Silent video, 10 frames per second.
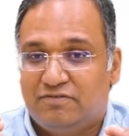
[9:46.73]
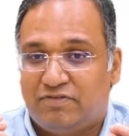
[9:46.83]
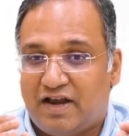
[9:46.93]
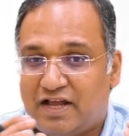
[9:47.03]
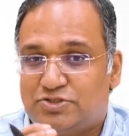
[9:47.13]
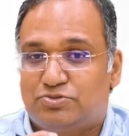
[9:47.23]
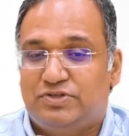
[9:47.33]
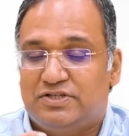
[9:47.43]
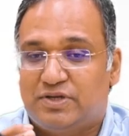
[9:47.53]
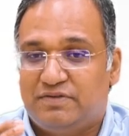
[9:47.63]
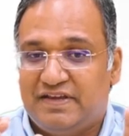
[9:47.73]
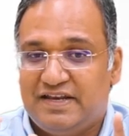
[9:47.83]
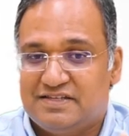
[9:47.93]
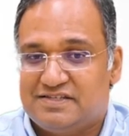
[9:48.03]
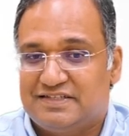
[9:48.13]
for last two years of giving
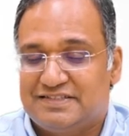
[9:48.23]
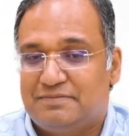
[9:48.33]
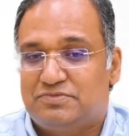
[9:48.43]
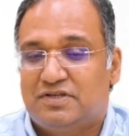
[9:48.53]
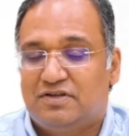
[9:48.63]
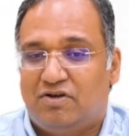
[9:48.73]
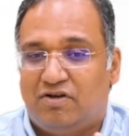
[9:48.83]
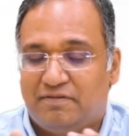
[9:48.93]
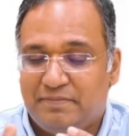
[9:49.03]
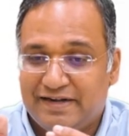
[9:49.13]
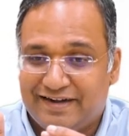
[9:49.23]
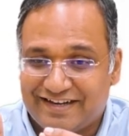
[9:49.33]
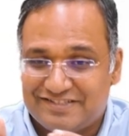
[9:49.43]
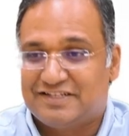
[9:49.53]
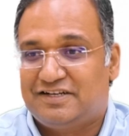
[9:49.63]
NESS exams have been
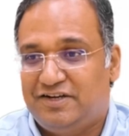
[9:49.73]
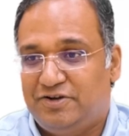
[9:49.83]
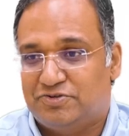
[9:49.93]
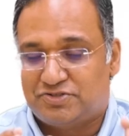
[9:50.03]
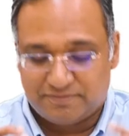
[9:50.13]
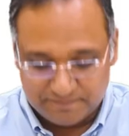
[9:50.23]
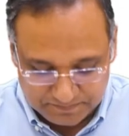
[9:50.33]
drastically reduced.